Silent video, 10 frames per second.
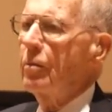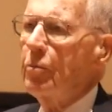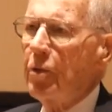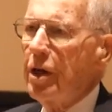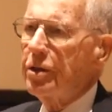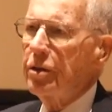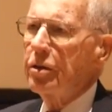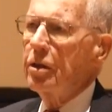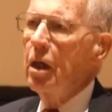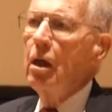
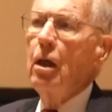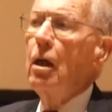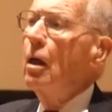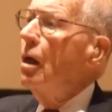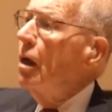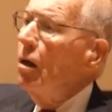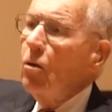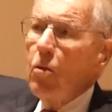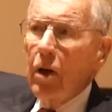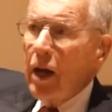pressures.
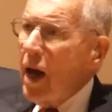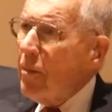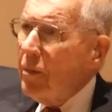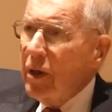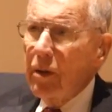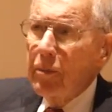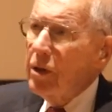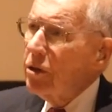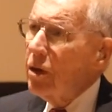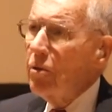Look what happened up in
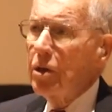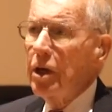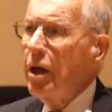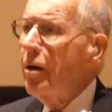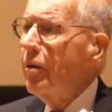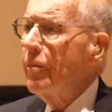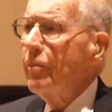DeSoto County.